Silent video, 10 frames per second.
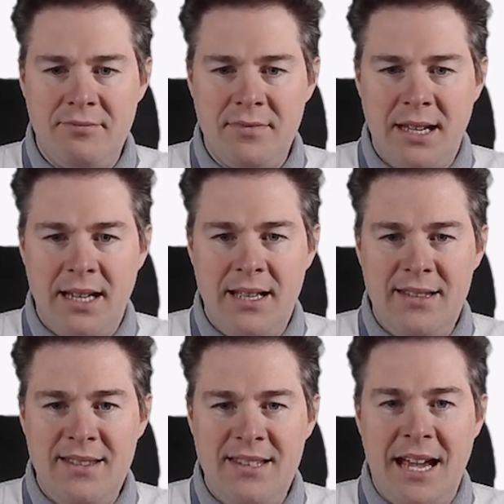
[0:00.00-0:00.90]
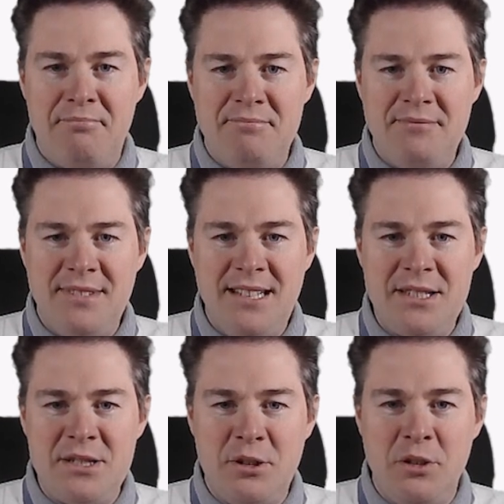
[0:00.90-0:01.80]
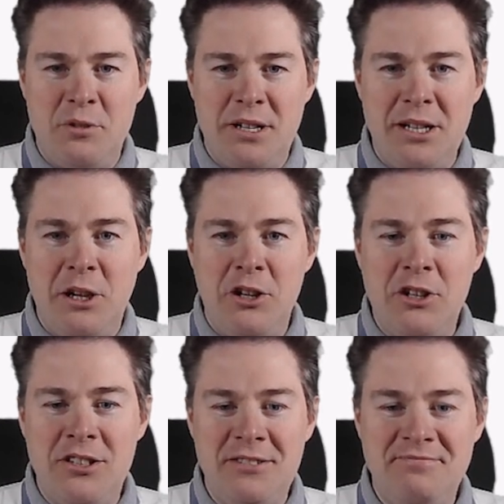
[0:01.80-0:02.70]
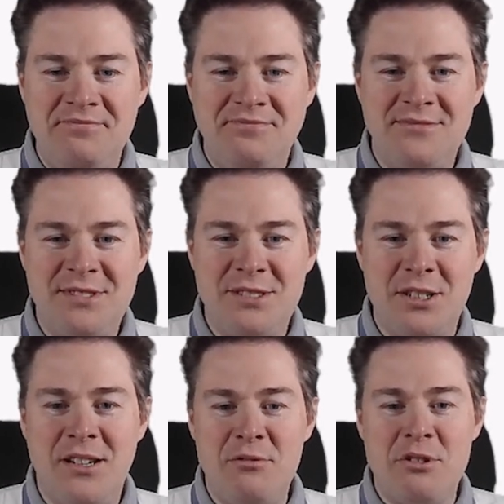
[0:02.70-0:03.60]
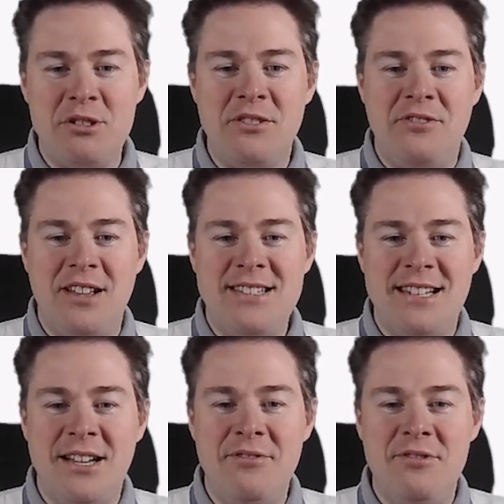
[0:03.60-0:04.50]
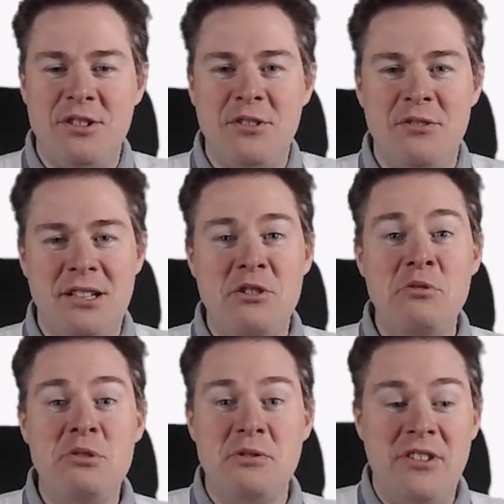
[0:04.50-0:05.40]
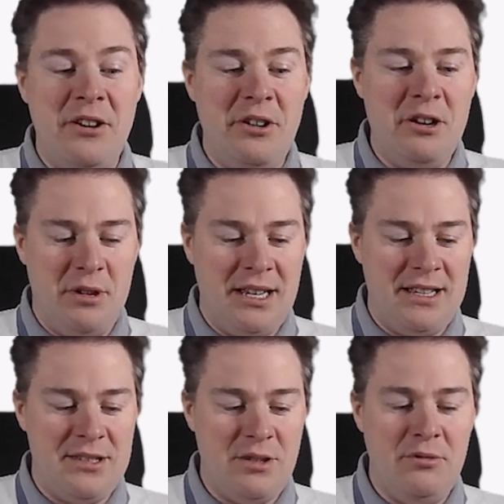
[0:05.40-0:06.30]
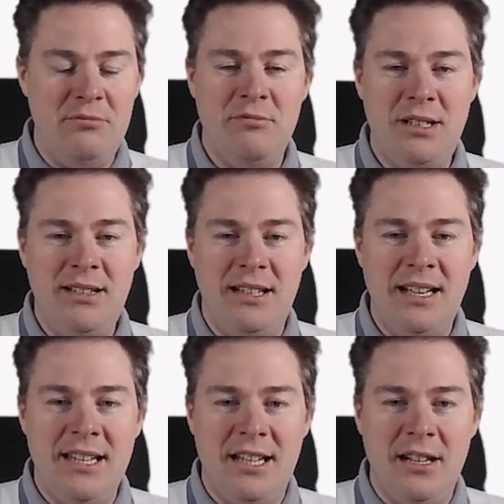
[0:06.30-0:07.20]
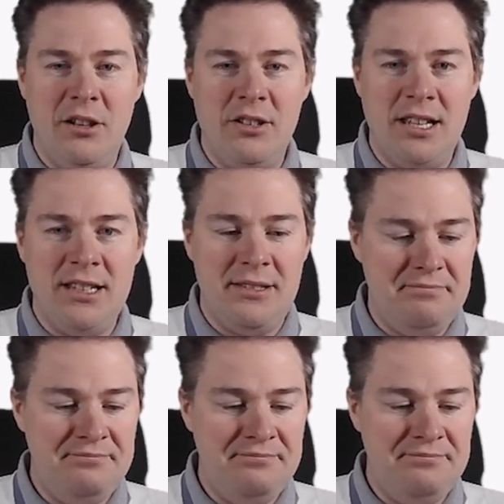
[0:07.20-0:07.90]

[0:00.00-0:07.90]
And yeah, it's already locked. So I was not fast enough. So it goes very quick. So, well, I can unlock it.